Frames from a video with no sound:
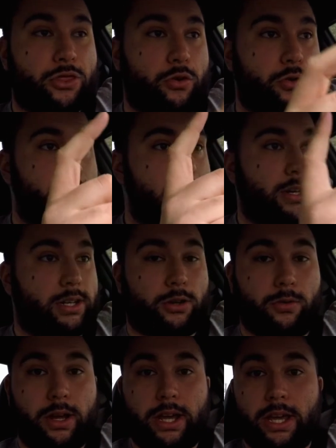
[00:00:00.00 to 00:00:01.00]
through my
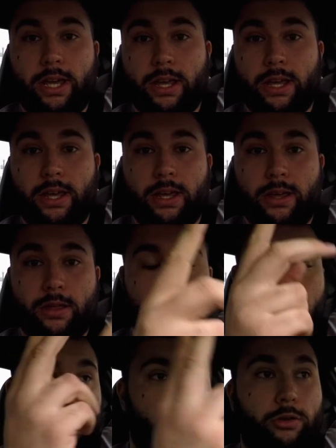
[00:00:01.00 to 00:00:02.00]
degree,
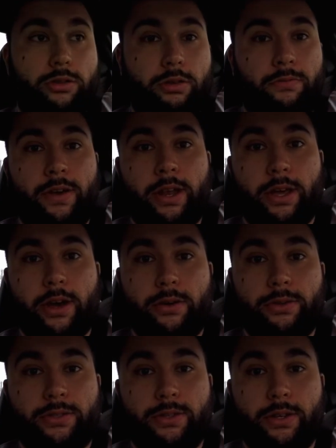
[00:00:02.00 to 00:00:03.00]
through YouTube
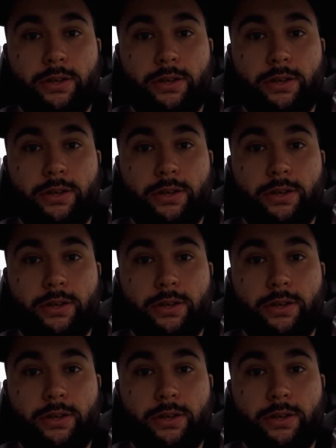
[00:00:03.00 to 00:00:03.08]
videos,